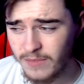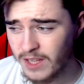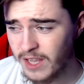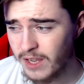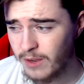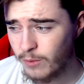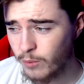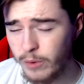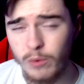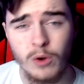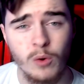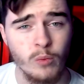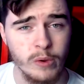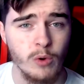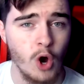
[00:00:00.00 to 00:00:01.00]
We
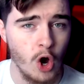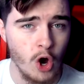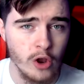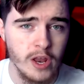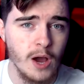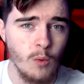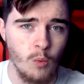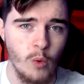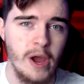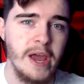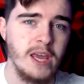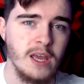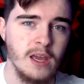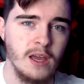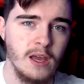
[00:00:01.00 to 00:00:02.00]
were on our
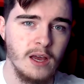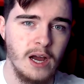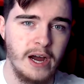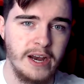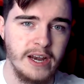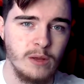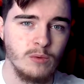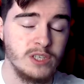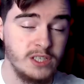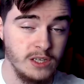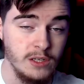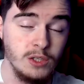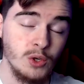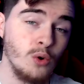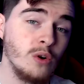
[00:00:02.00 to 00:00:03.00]
way, and he was
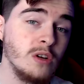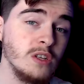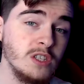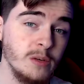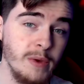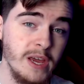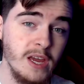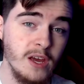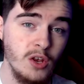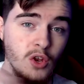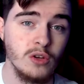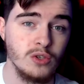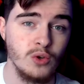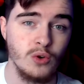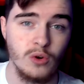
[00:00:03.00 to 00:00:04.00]
still talking to me and
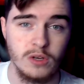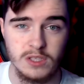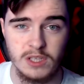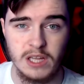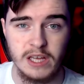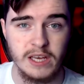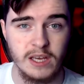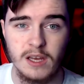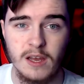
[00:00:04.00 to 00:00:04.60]
not talking to, like,